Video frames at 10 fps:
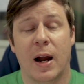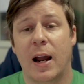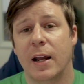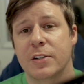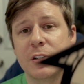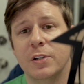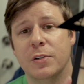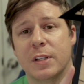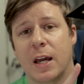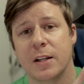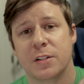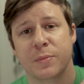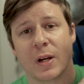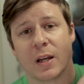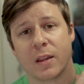I actually used that to
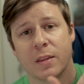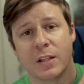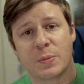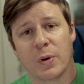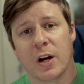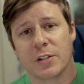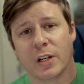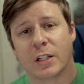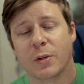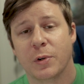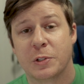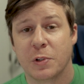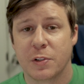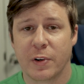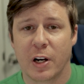make this project, which
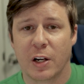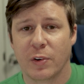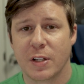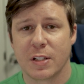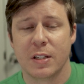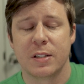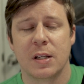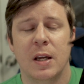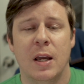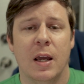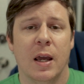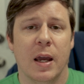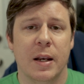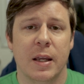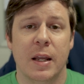was very recent,
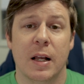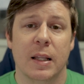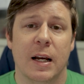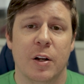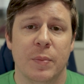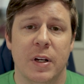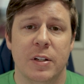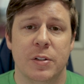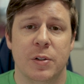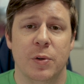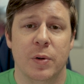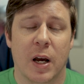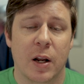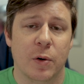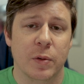and it allowed me to
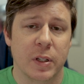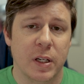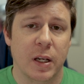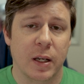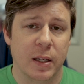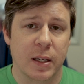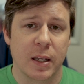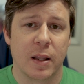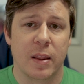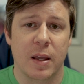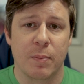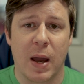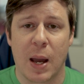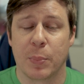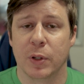not only get the
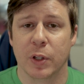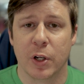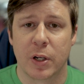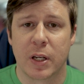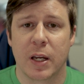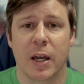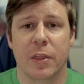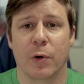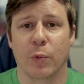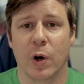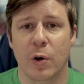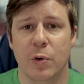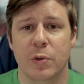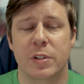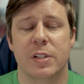map look and the
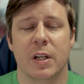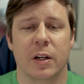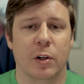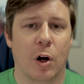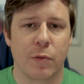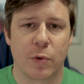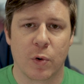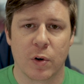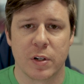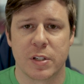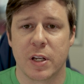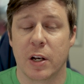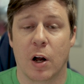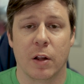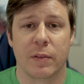roads and golf course
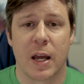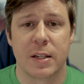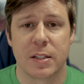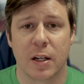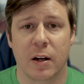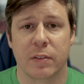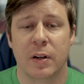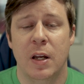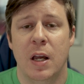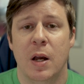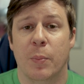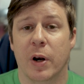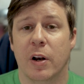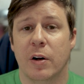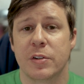and all of that stuff,
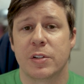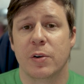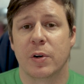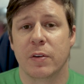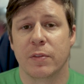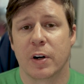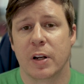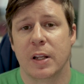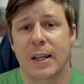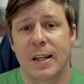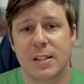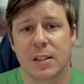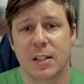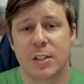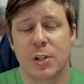but it also converted it
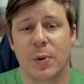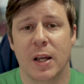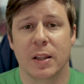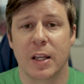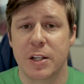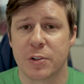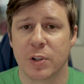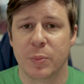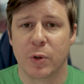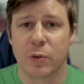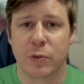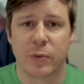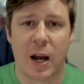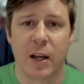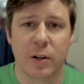easily to a laserable
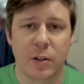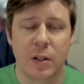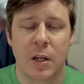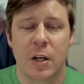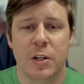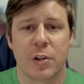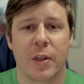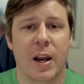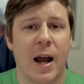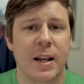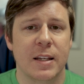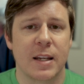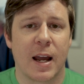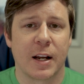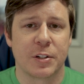file, so that I
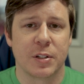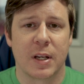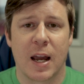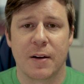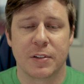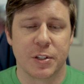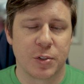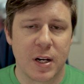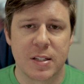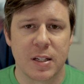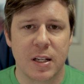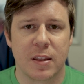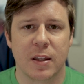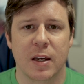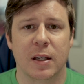didn't actually have to trace
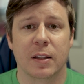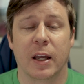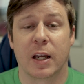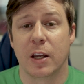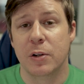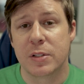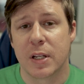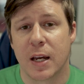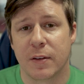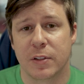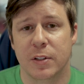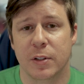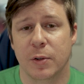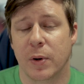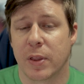anything like I used to have to
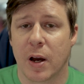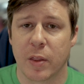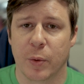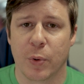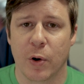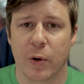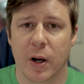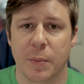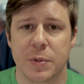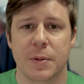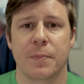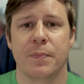do with other programs.